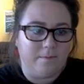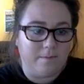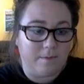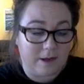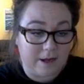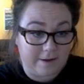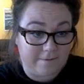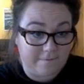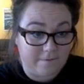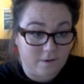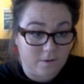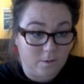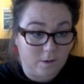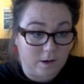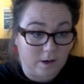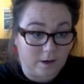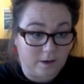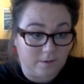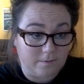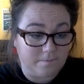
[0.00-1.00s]
If you
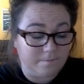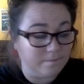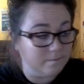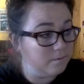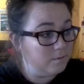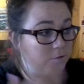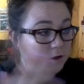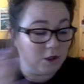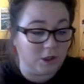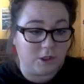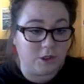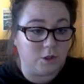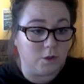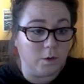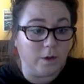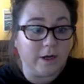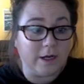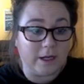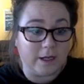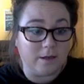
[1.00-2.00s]
are just
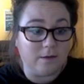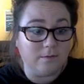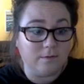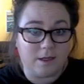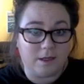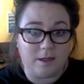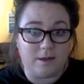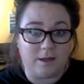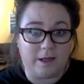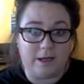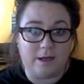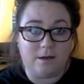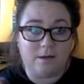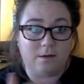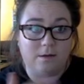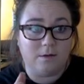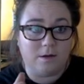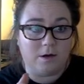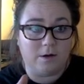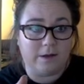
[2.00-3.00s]
joining and
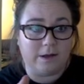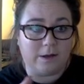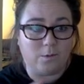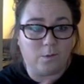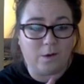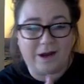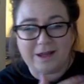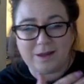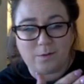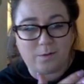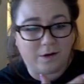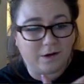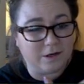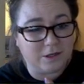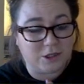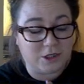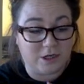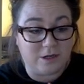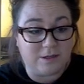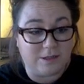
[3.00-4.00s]
you're like, why in the world is
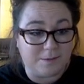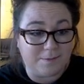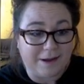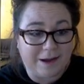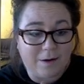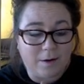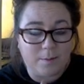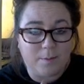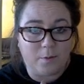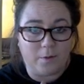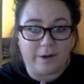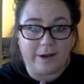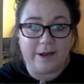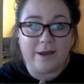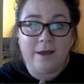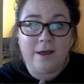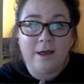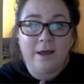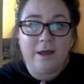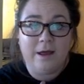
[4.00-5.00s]
she using PowerPoint?
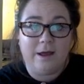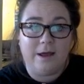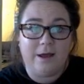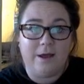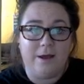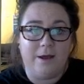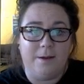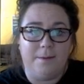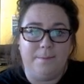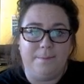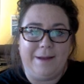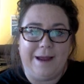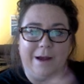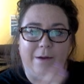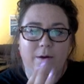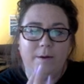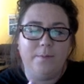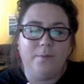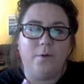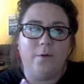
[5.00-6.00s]

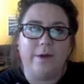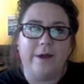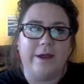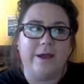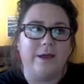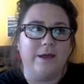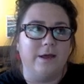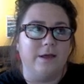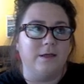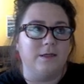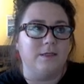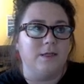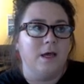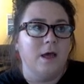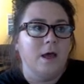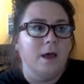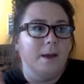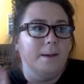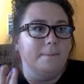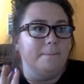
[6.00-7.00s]
PowerPoint is
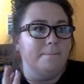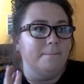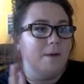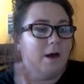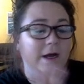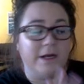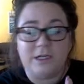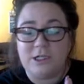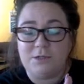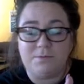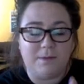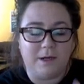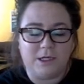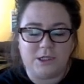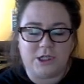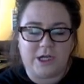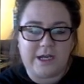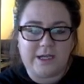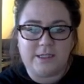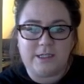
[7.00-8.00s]
much,
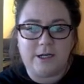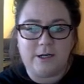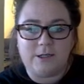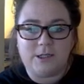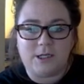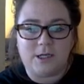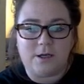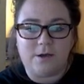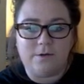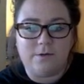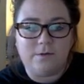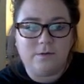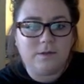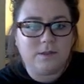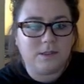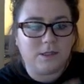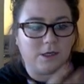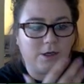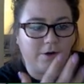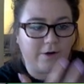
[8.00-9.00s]
much easier to use
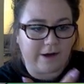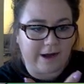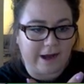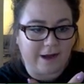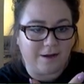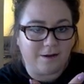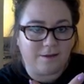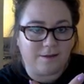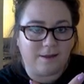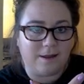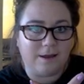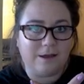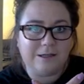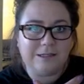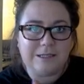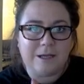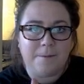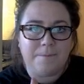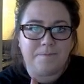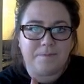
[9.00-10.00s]
to create
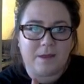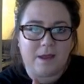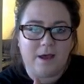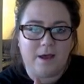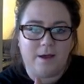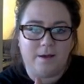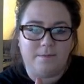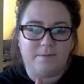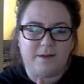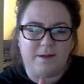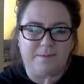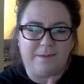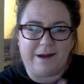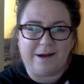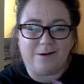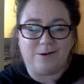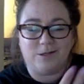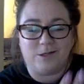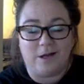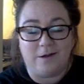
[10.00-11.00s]
things than
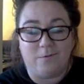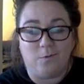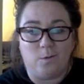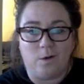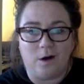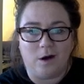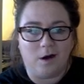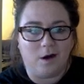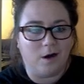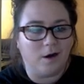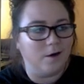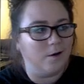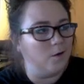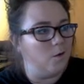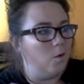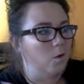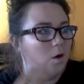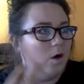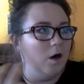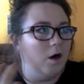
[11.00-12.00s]
Microsoft Word
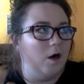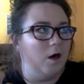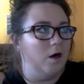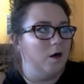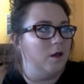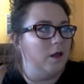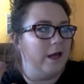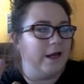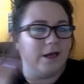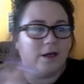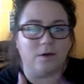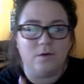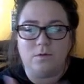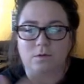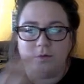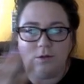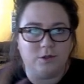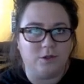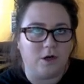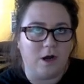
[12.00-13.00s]
or
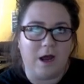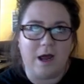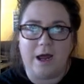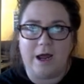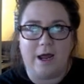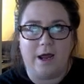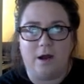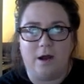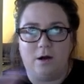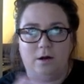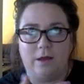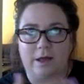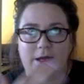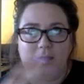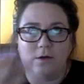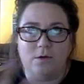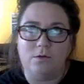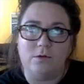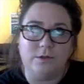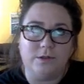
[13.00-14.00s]
Google Drive or
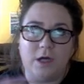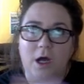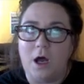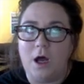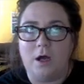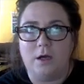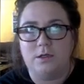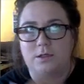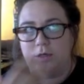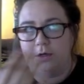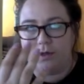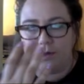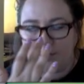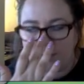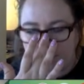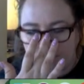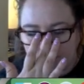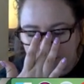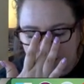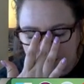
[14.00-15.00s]
Google Docs or
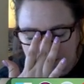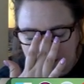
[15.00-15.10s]
Google